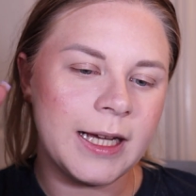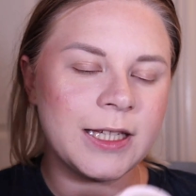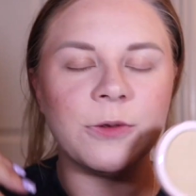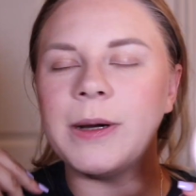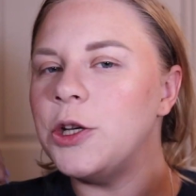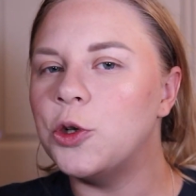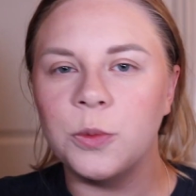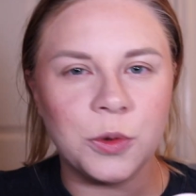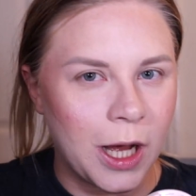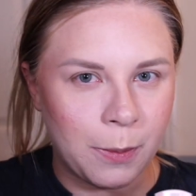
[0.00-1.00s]
it's not my
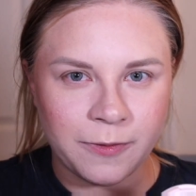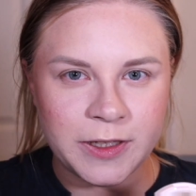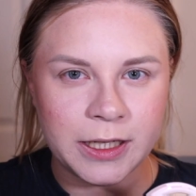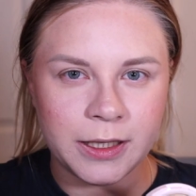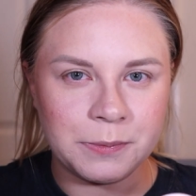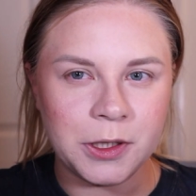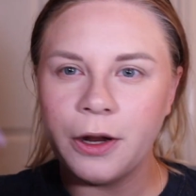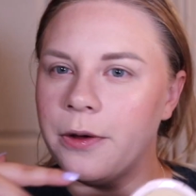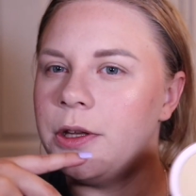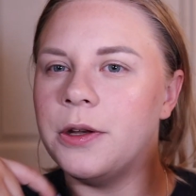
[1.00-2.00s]
normal cup of tea. You
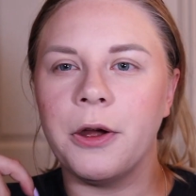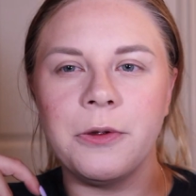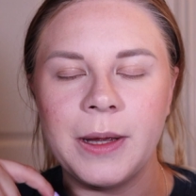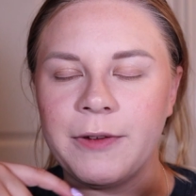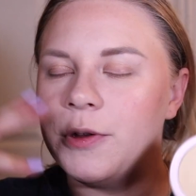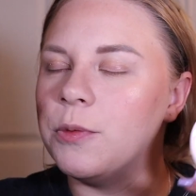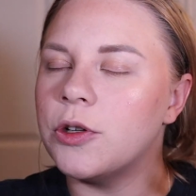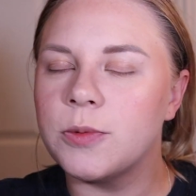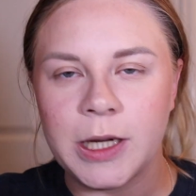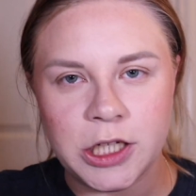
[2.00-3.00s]
know, if you
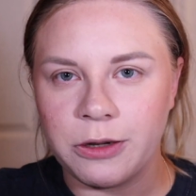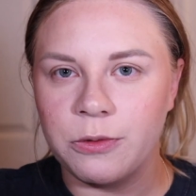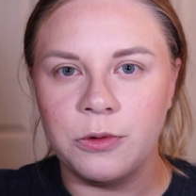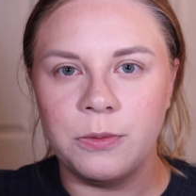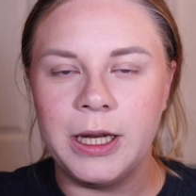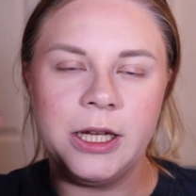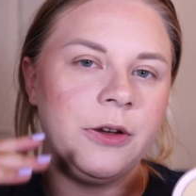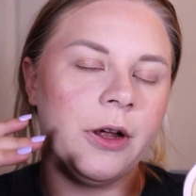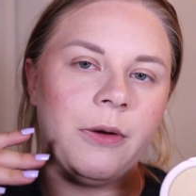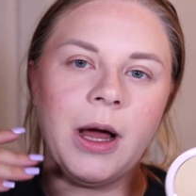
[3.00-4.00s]
watch my channel normally,
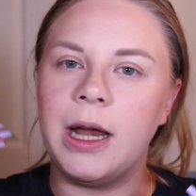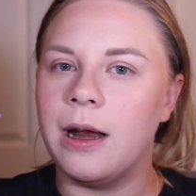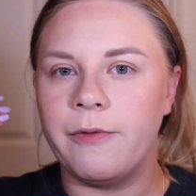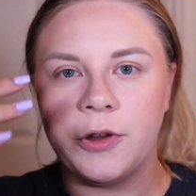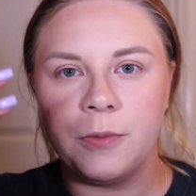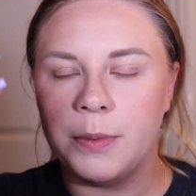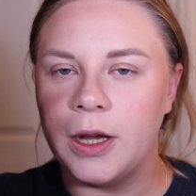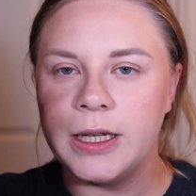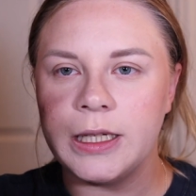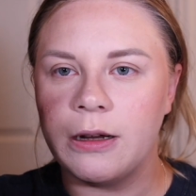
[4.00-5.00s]
you know I love a good
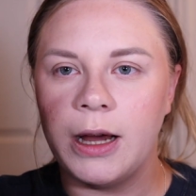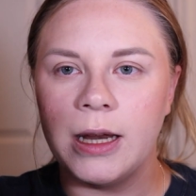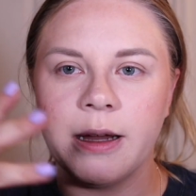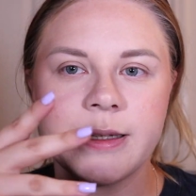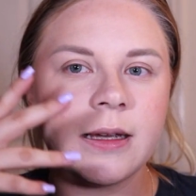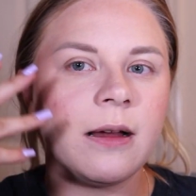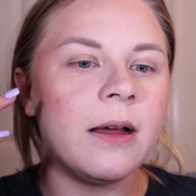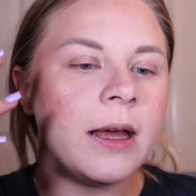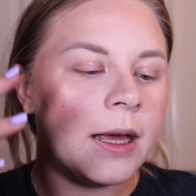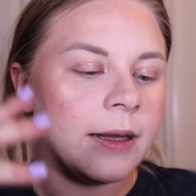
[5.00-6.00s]
blinding
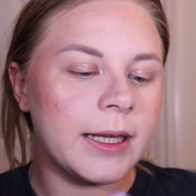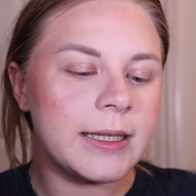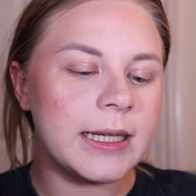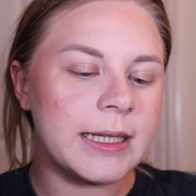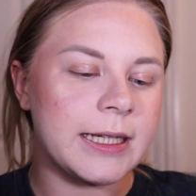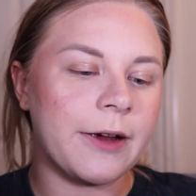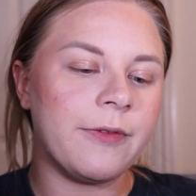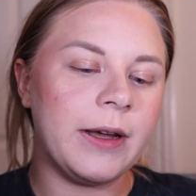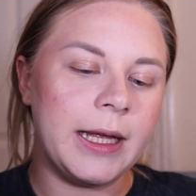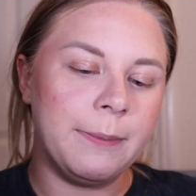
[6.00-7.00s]
highlighter. This is
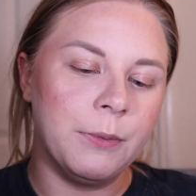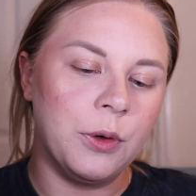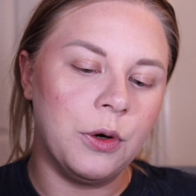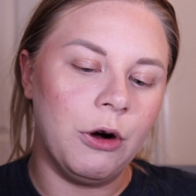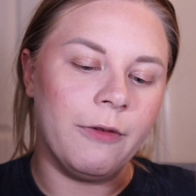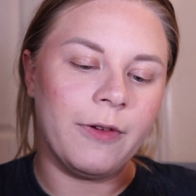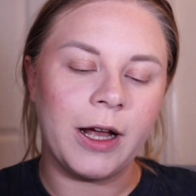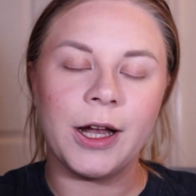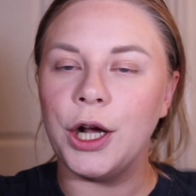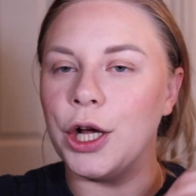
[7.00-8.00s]
definitely more of
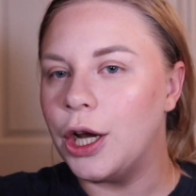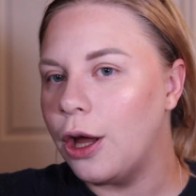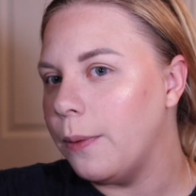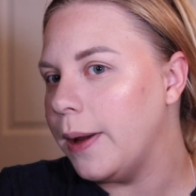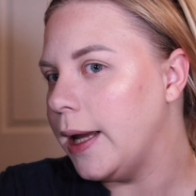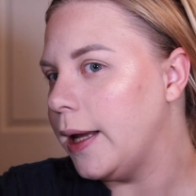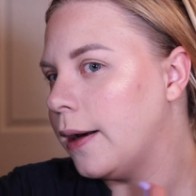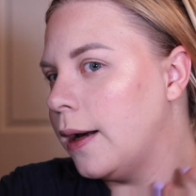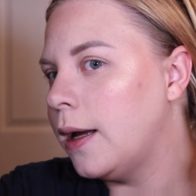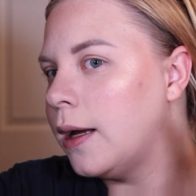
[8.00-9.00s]
like a
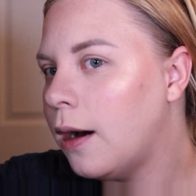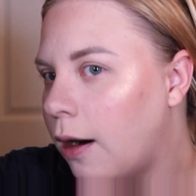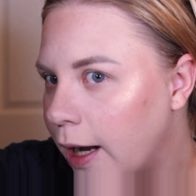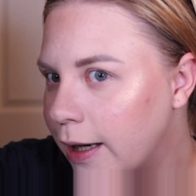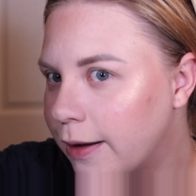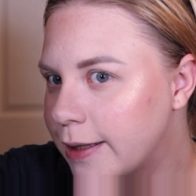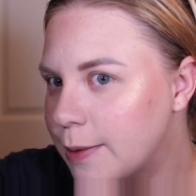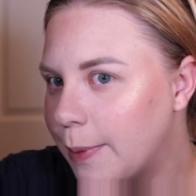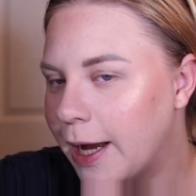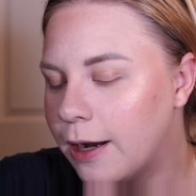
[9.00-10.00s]
glowy
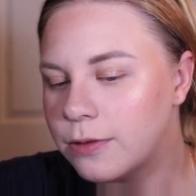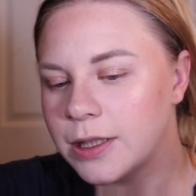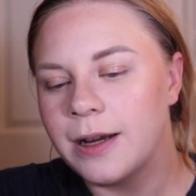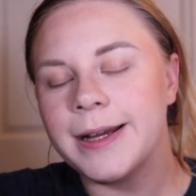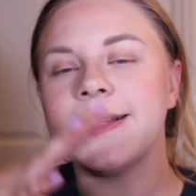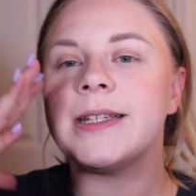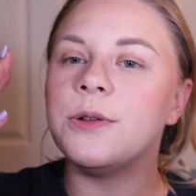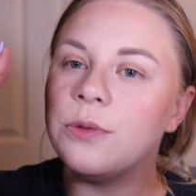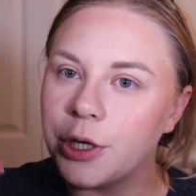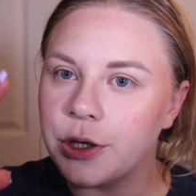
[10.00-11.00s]
highlighter powder. It's
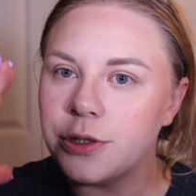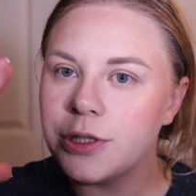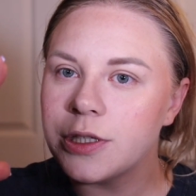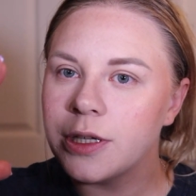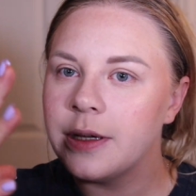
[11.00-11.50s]
still good,